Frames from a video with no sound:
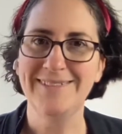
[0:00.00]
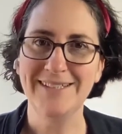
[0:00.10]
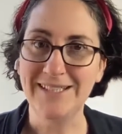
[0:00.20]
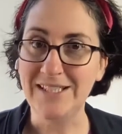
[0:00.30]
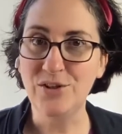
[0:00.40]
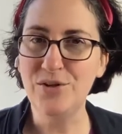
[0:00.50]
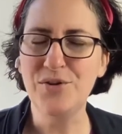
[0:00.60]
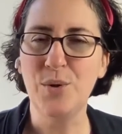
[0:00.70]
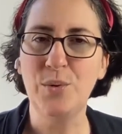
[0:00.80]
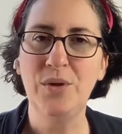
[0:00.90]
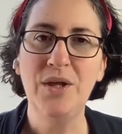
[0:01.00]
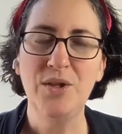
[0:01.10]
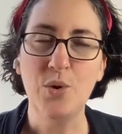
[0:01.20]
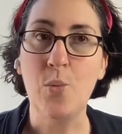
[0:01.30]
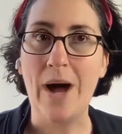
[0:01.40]
the leader,
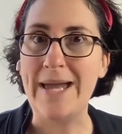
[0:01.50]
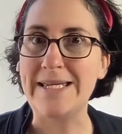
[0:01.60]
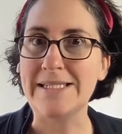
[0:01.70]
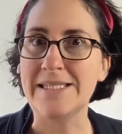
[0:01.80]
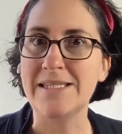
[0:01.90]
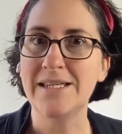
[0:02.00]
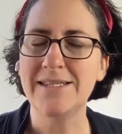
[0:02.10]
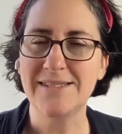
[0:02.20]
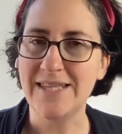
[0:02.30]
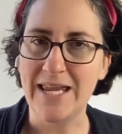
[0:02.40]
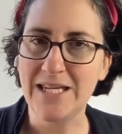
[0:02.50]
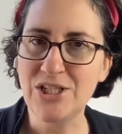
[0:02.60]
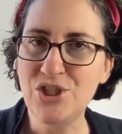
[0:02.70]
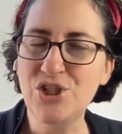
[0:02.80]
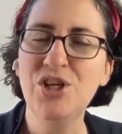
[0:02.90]
the wise
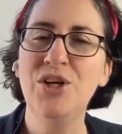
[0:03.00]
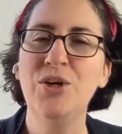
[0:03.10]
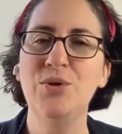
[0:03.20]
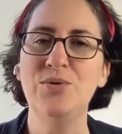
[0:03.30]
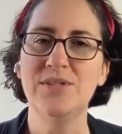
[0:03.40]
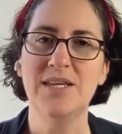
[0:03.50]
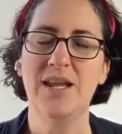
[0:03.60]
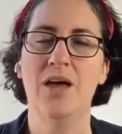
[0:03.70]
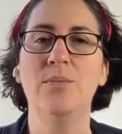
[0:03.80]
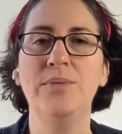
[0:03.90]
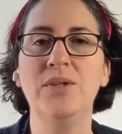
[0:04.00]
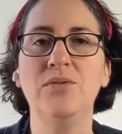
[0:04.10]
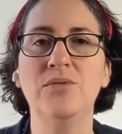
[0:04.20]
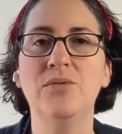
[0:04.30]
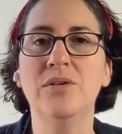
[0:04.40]
sage who is going to help
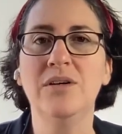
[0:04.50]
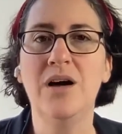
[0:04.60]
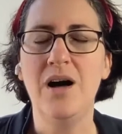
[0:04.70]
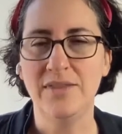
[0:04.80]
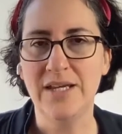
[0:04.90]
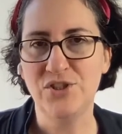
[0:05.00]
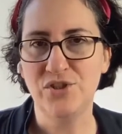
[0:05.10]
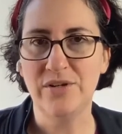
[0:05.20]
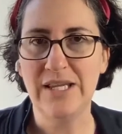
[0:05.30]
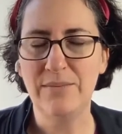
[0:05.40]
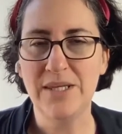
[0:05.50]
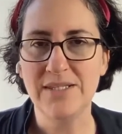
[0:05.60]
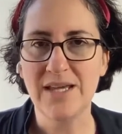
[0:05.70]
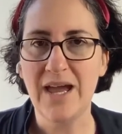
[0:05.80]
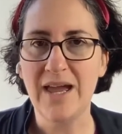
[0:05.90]
you on that journey,
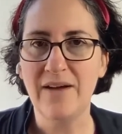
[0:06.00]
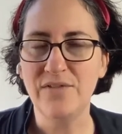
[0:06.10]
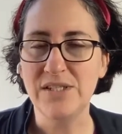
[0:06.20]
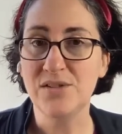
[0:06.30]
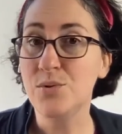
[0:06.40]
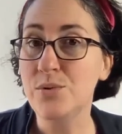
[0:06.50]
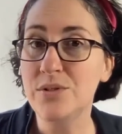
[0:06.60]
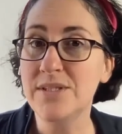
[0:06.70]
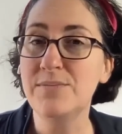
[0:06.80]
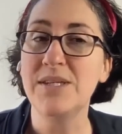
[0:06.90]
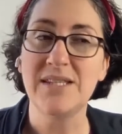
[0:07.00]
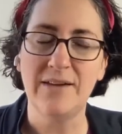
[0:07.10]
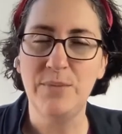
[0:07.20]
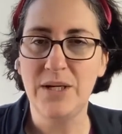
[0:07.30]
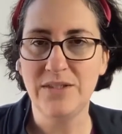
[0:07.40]
because I have these tools, because
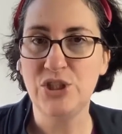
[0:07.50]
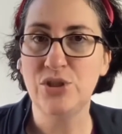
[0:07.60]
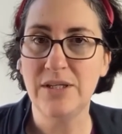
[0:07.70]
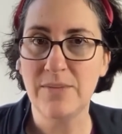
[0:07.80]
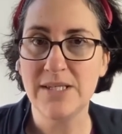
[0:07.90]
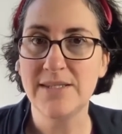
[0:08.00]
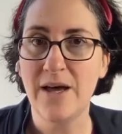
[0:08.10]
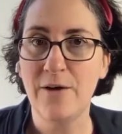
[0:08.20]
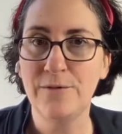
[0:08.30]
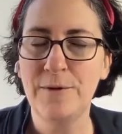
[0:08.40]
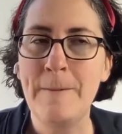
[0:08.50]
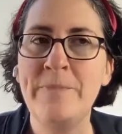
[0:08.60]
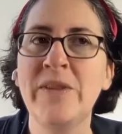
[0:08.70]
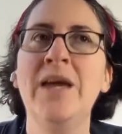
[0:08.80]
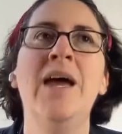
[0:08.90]
I've been on the journey myself.
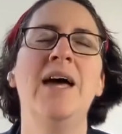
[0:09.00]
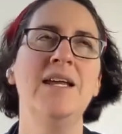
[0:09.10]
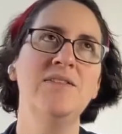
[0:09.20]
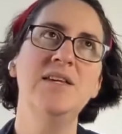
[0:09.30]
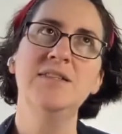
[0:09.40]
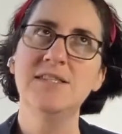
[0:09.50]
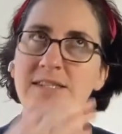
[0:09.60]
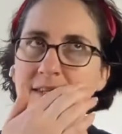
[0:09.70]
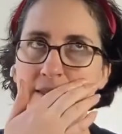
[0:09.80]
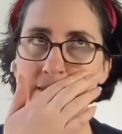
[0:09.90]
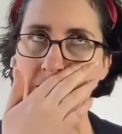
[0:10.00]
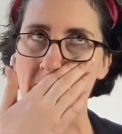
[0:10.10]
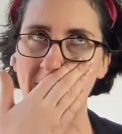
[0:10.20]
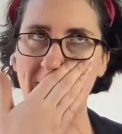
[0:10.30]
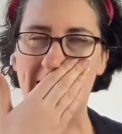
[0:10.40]
And I think this is
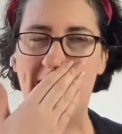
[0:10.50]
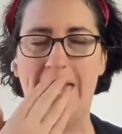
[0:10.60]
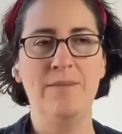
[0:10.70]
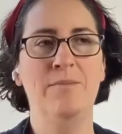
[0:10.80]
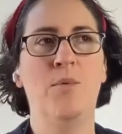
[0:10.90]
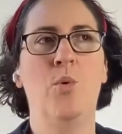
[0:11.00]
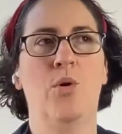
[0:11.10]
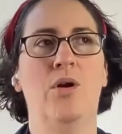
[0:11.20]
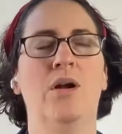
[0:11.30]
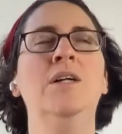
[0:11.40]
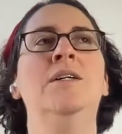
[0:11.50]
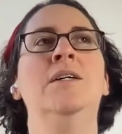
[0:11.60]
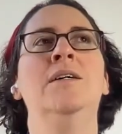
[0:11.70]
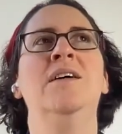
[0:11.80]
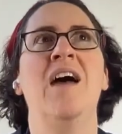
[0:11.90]
not only a more
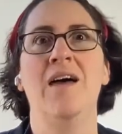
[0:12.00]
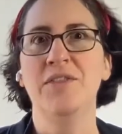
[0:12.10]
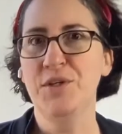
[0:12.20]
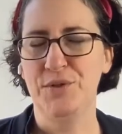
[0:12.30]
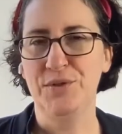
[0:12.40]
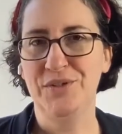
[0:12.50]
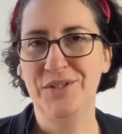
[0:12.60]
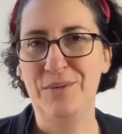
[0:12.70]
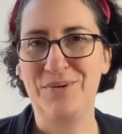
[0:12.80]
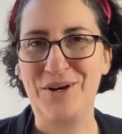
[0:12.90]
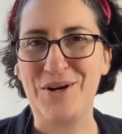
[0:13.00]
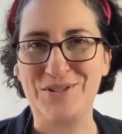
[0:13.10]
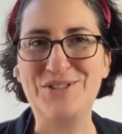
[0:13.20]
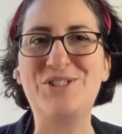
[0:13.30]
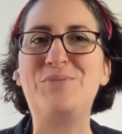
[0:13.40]
ethical
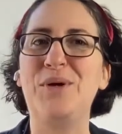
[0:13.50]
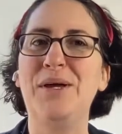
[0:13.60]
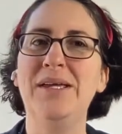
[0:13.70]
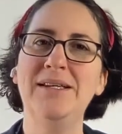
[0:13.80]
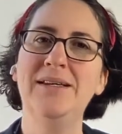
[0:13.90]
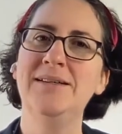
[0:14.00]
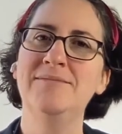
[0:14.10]
approach, but